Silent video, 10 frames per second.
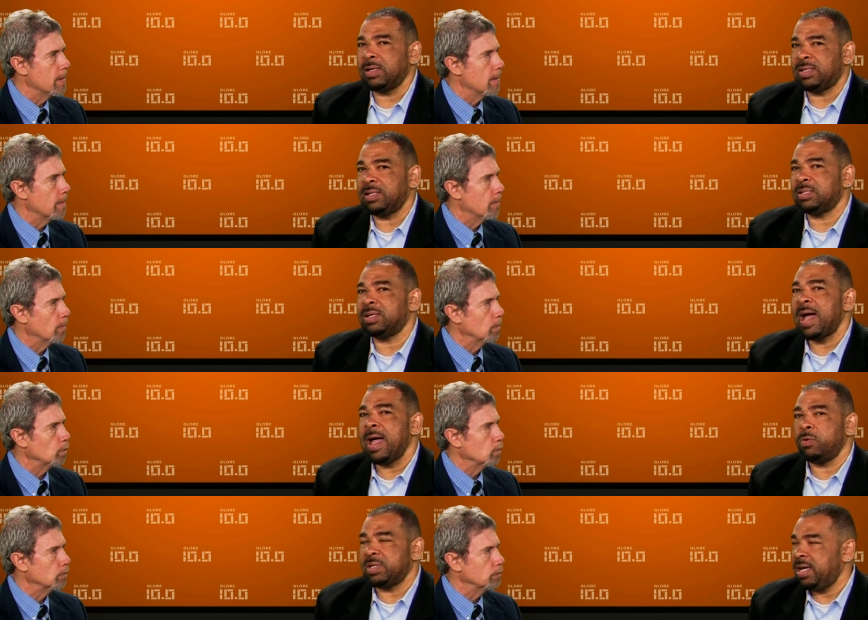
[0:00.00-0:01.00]
Speaker 1: state this is a guy
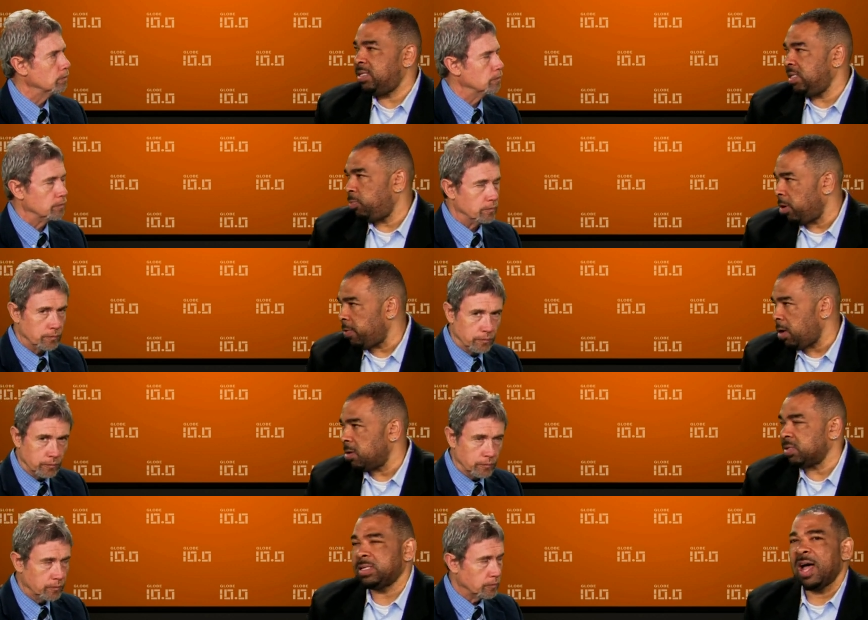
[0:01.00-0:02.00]
who's acc player of the year
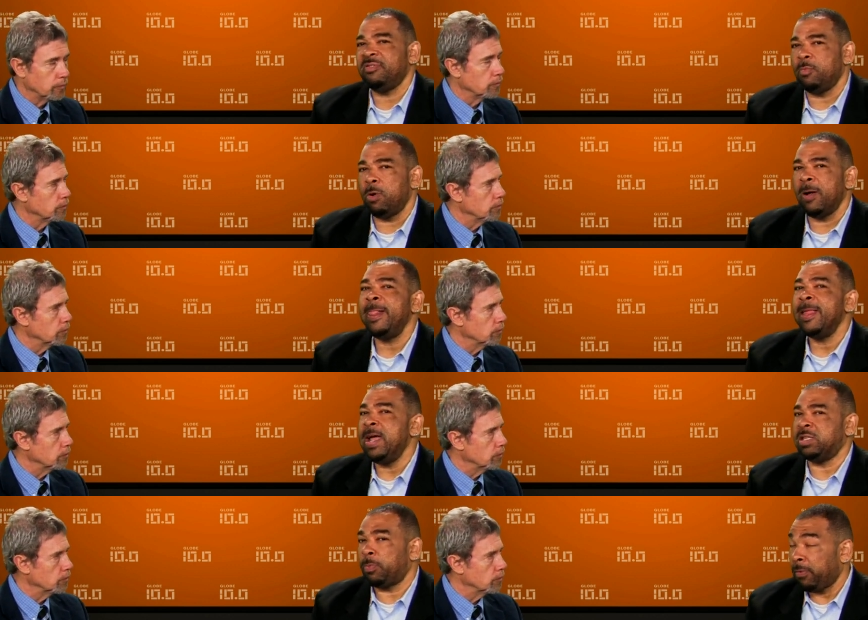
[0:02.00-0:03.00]
as a sophomore
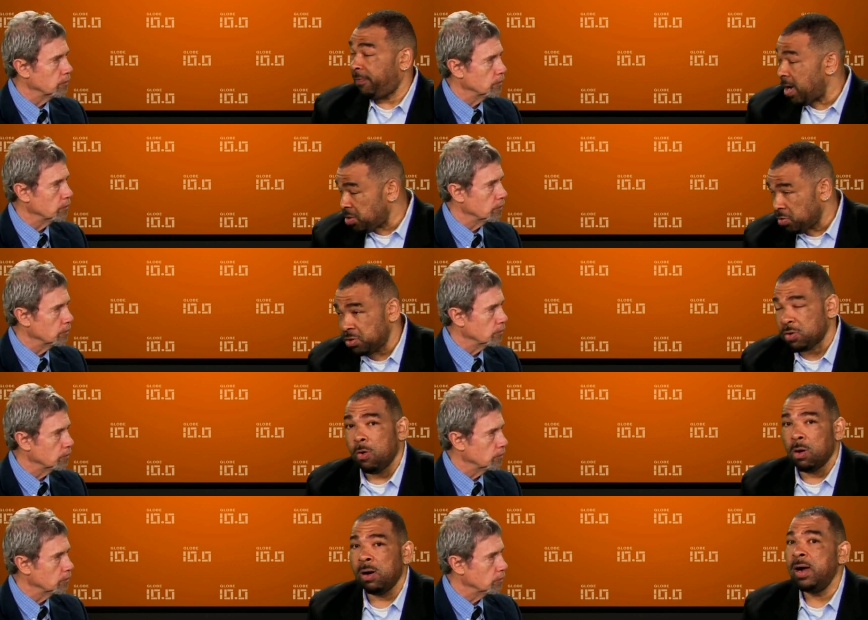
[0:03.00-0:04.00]
he's a professional
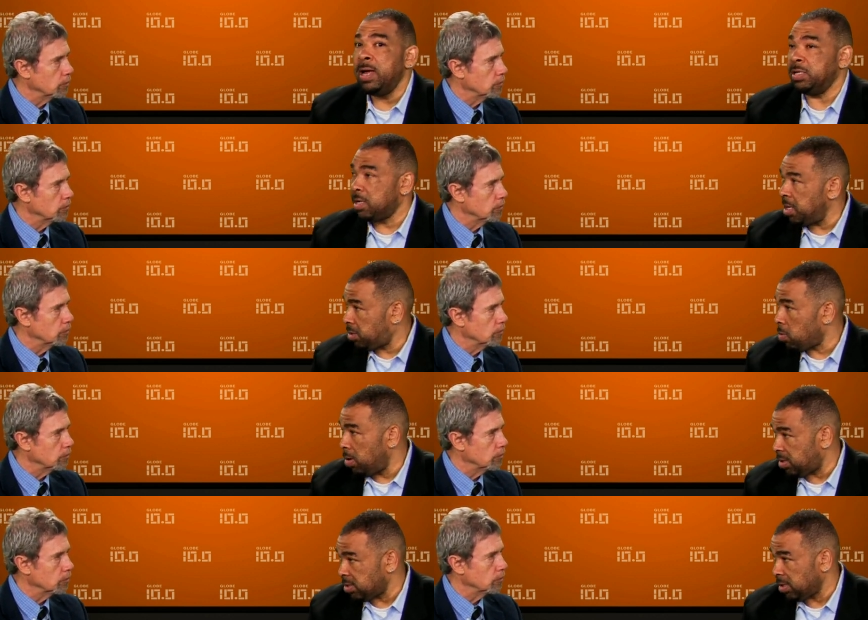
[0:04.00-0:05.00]
scorer he's going to score
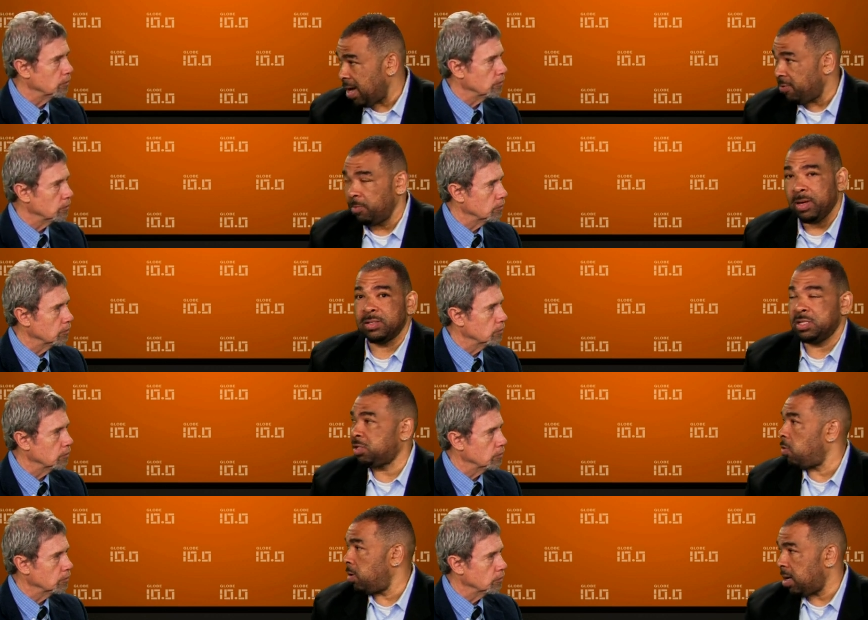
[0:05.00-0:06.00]
at this level because he
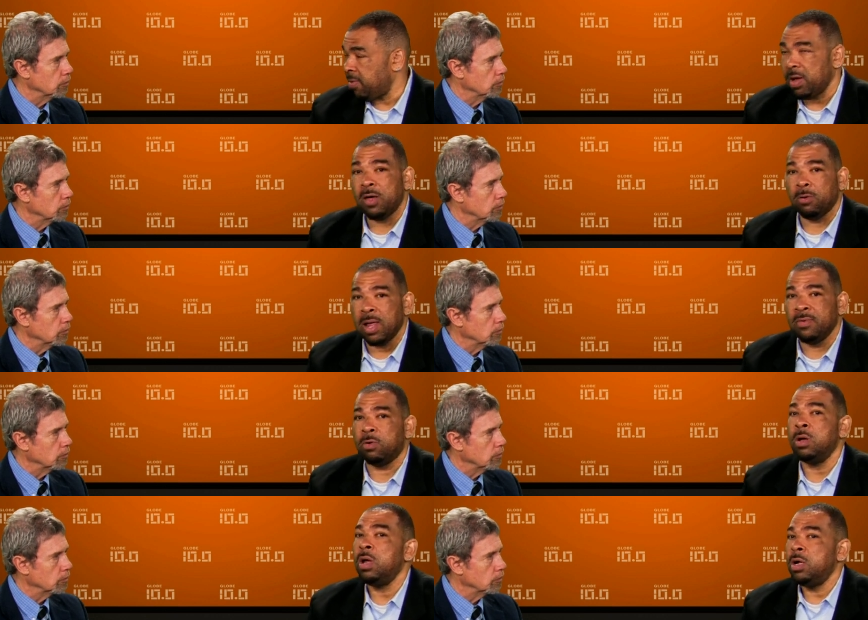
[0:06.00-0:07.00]
scored at every other
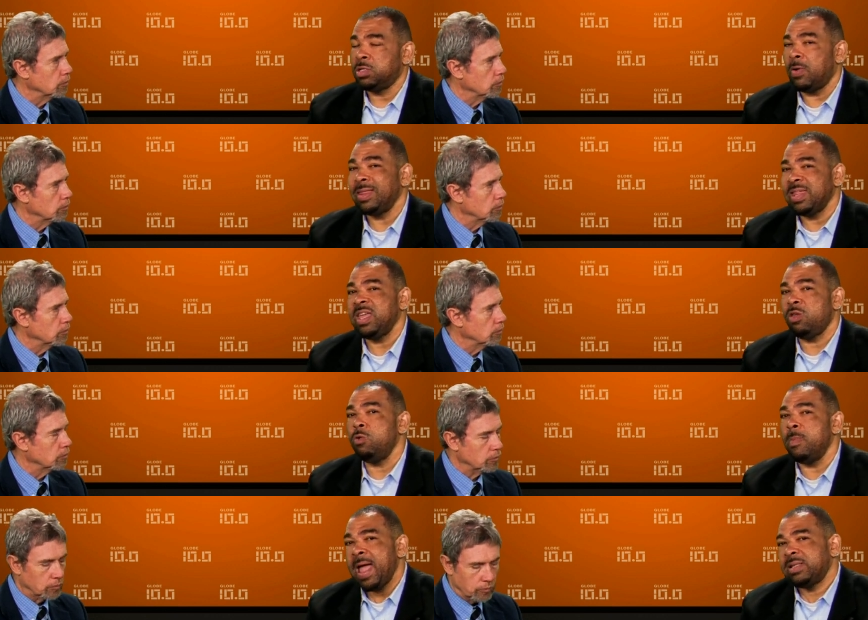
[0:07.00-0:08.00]
level so i think you
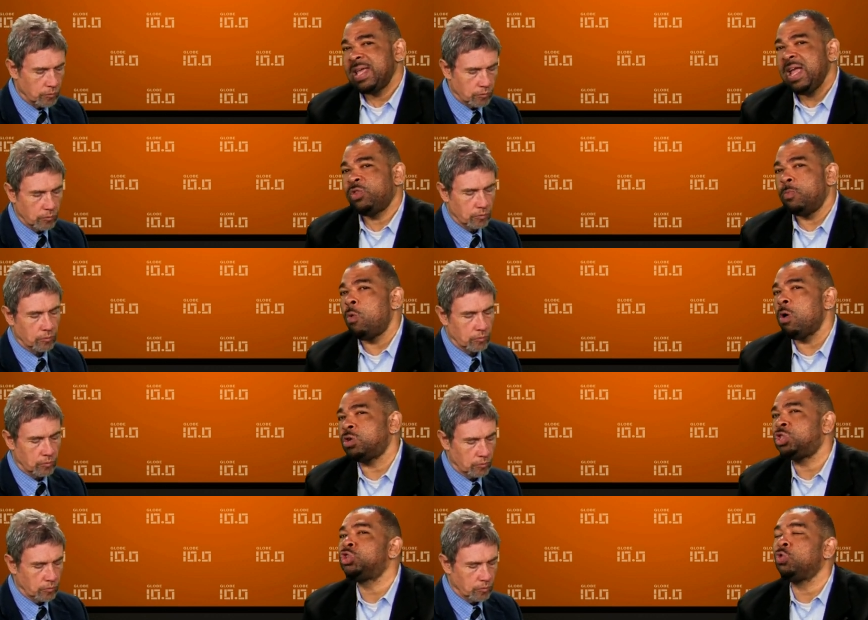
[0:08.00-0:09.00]
might take the more
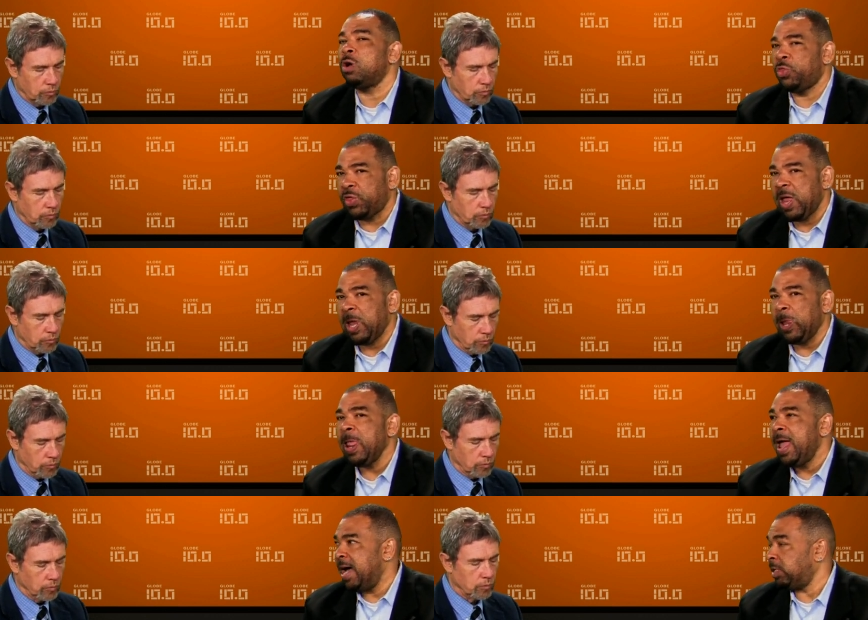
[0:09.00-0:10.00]
sure thing
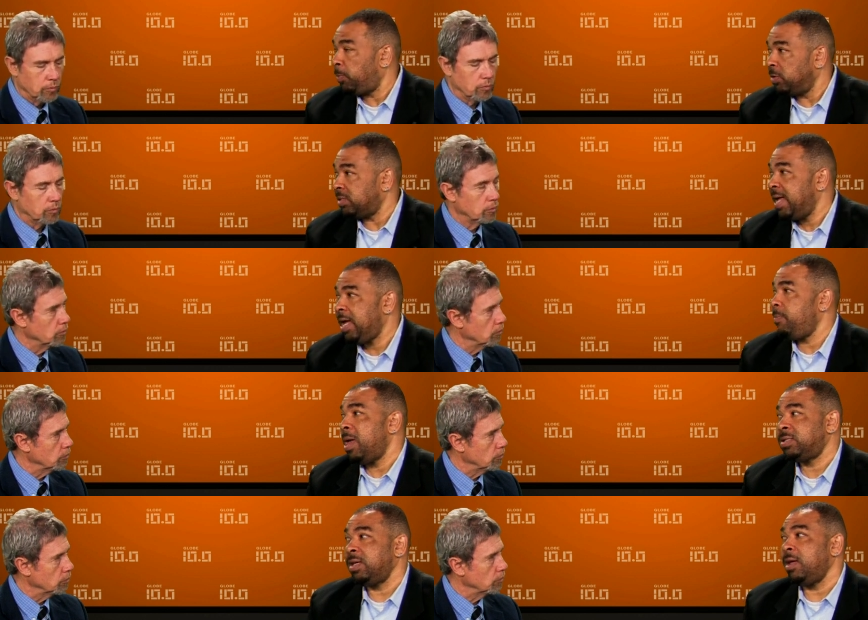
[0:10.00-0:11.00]
as opposed to taking
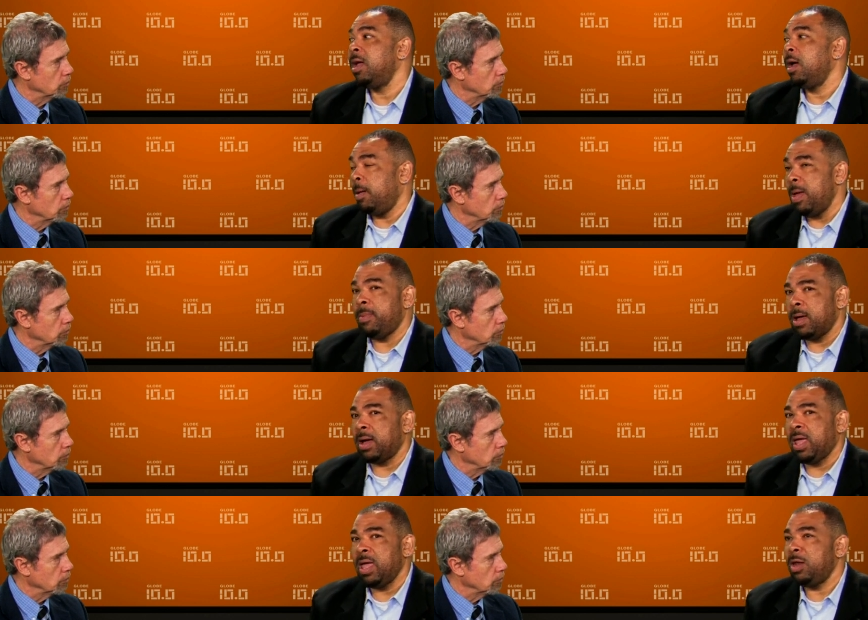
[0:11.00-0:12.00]
maybe a kid